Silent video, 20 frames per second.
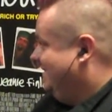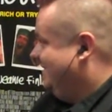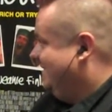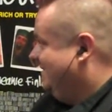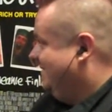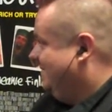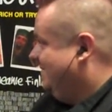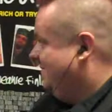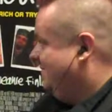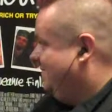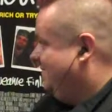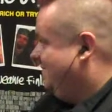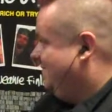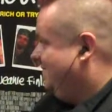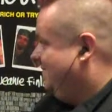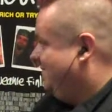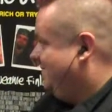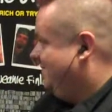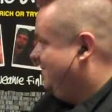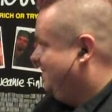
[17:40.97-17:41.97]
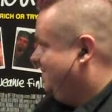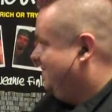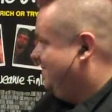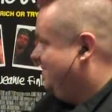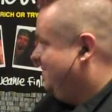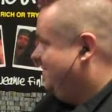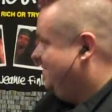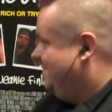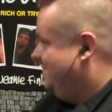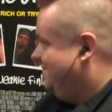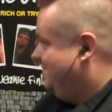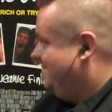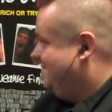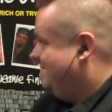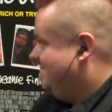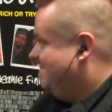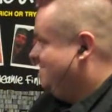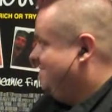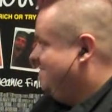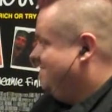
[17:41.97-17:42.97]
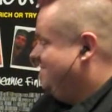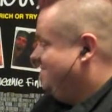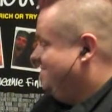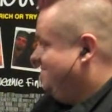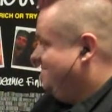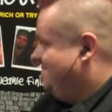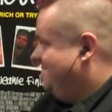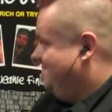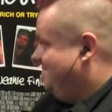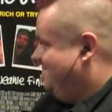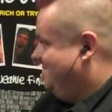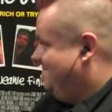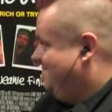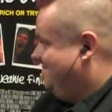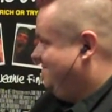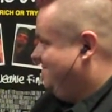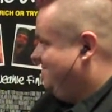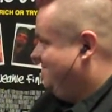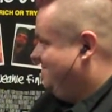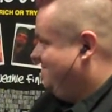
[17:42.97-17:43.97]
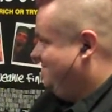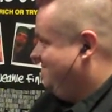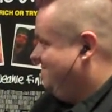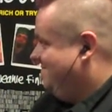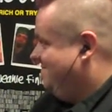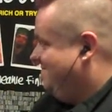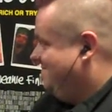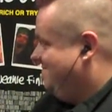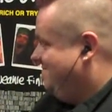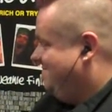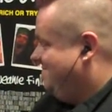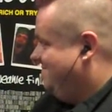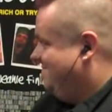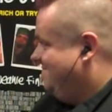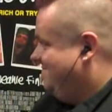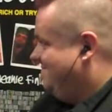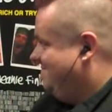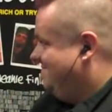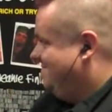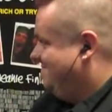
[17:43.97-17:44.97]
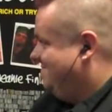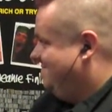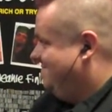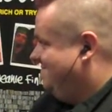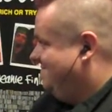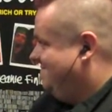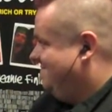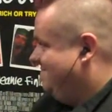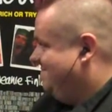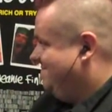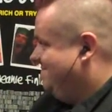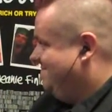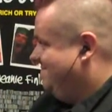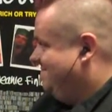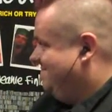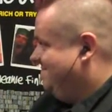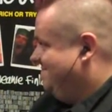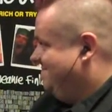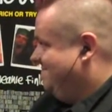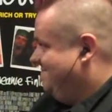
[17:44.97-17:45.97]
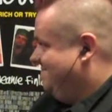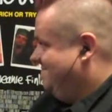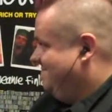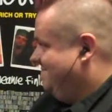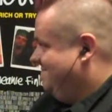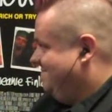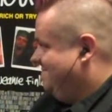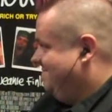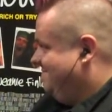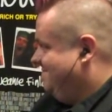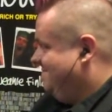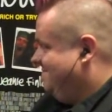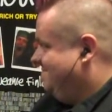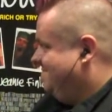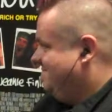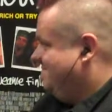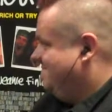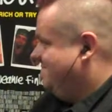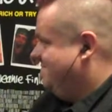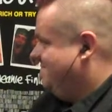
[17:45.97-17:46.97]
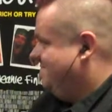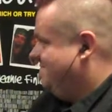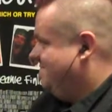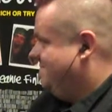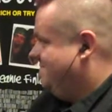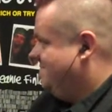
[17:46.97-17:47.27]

This person isn't speaking.